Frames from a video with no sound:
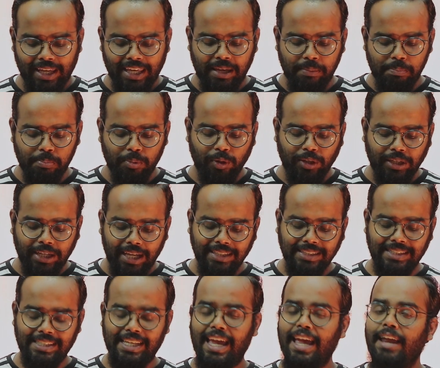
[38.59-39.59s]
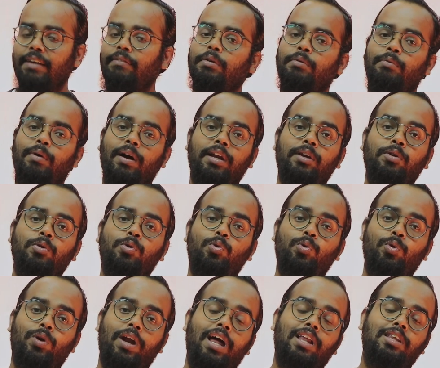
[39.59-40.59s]
He protects everyone
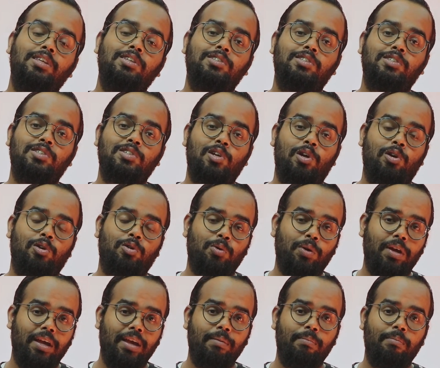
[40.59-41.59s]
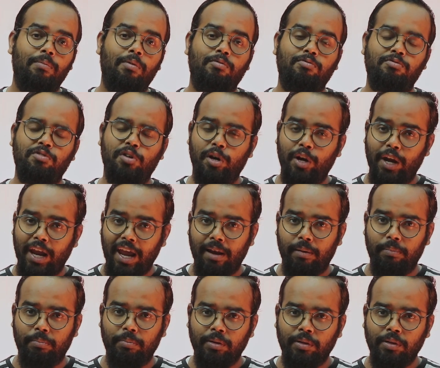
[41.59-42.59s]
who runs to Him for
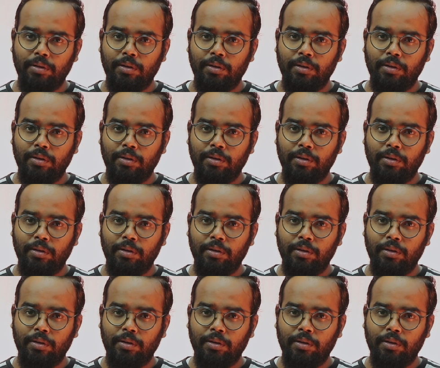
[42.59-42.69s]
help.